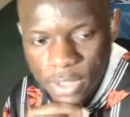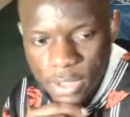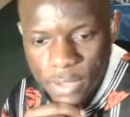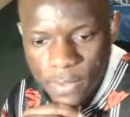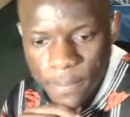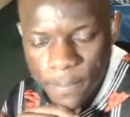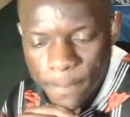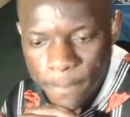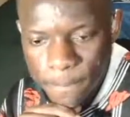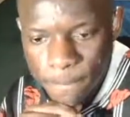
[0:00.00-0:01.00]
niggas he fighting,
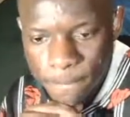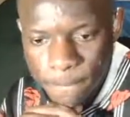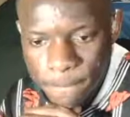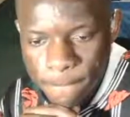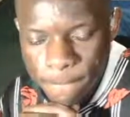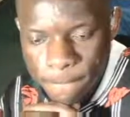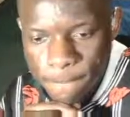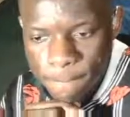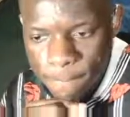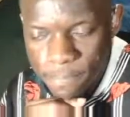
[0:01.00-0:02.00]
he can't make them shadows. No
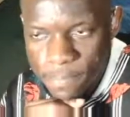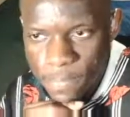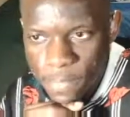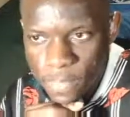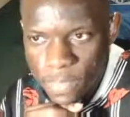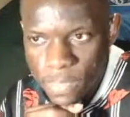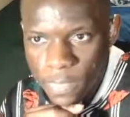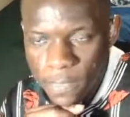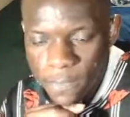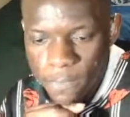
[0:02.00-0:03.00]
matter how, even if they're the
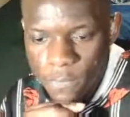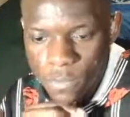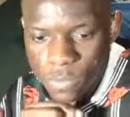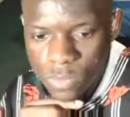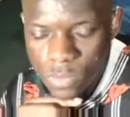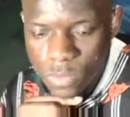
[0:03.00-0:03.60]
weakest of the like